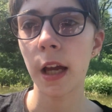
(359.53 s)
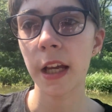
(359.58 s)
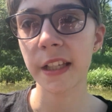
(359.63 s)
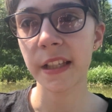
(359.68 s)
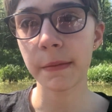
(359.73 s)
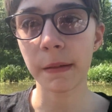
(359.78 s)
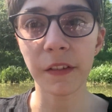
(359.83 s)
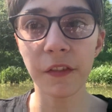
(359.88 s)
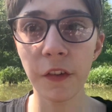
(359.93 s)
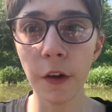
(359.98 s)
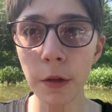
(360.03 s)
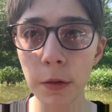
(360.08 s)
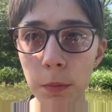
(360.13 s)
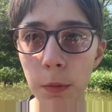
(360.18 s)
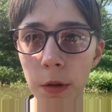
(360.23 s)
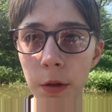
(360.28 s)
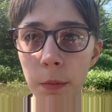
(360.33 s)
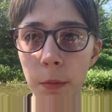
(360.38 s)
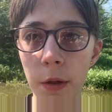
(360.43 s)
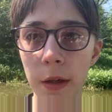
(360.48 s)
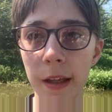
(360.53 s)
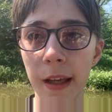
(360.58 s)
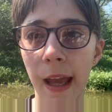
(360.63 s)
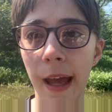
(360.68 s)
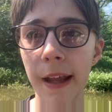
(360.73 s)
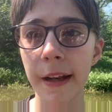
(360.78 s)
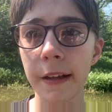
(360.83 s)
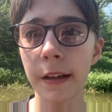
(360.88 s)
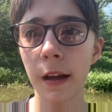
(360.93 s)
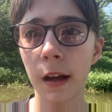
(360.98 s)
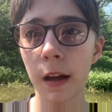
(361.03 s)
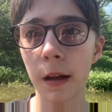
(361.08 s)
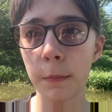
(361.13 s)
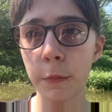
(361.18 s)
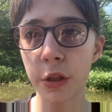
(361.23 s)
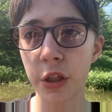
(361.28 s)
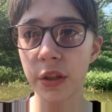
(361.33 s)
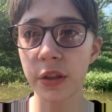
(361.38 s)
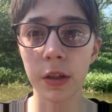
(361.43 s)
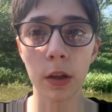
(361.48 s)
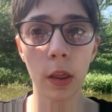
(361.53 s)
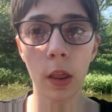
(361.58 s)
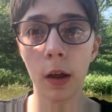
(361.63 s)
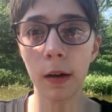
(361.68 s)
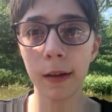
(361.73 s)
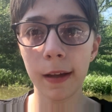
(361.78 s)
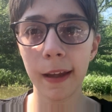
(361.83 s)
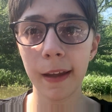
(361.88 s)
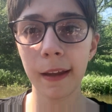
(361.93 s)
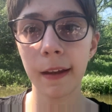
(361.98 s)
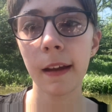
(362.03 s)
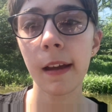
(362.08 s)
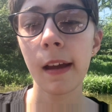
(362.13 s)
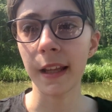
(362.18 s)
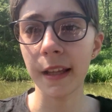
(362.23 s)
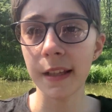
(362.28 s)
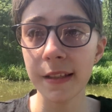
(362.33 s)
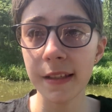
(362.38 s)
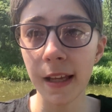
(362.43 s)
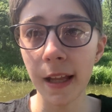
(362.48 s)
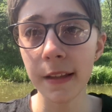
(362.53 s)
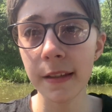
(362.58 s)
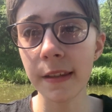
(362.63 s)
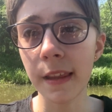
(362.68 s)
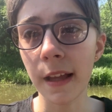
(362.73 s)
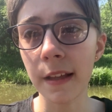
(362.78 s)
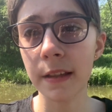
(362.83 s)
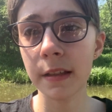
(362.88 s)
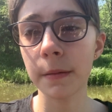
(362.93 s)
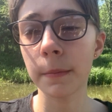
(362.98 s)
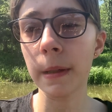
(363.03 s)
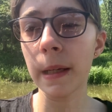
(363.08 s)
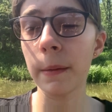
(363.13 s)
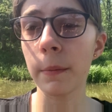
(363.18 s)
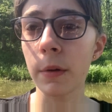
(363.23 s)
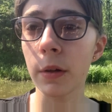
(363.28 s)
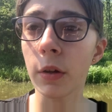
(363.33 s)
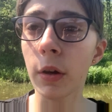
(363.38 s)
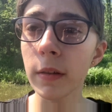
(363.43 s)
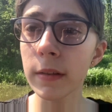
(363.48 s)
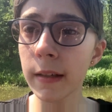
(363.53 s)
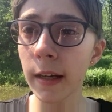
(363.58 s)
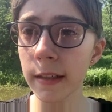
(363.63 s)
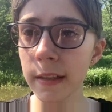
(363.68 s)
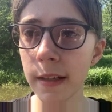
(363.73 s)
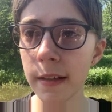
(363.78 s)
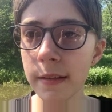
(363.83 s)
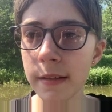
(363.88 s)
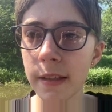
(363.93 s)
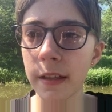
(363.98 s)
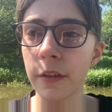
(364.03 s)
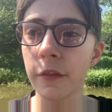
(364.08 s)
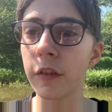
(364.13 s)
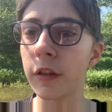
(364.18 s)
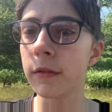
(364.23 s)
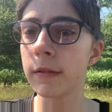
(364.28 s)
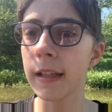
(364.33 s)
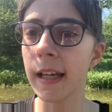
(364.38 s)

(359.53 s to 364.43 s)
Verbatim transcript: So we phoned 101 again just to log it. They said that somebody would contact us in a few